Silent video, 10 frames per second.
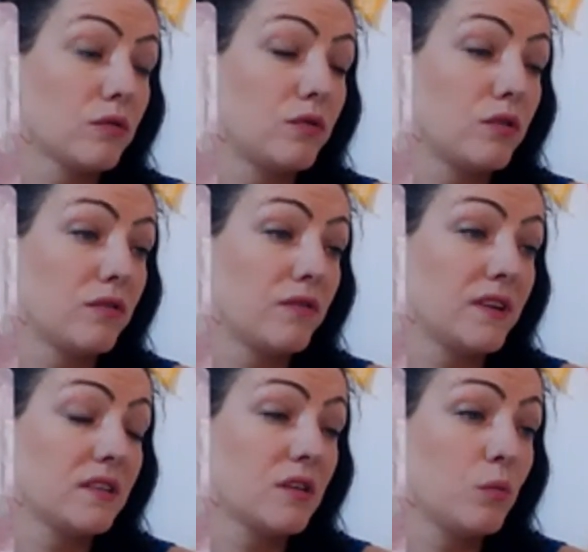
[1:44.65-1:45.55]
through their
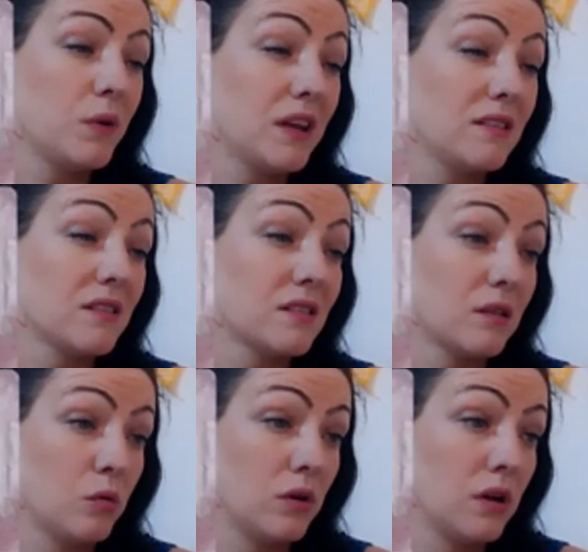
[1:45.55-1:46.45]
physical presence
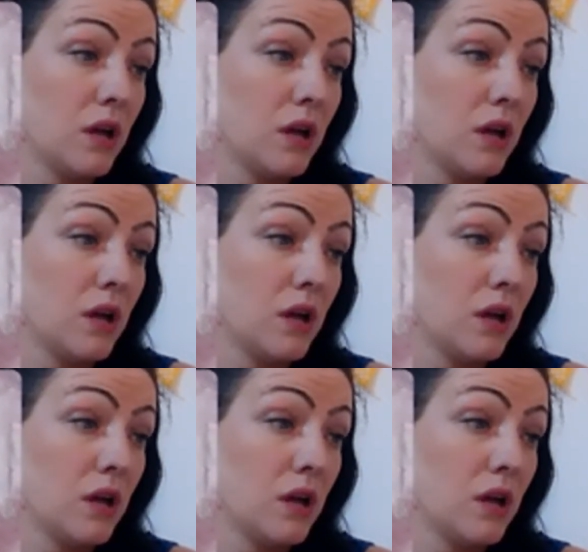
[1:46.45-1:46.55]
alone.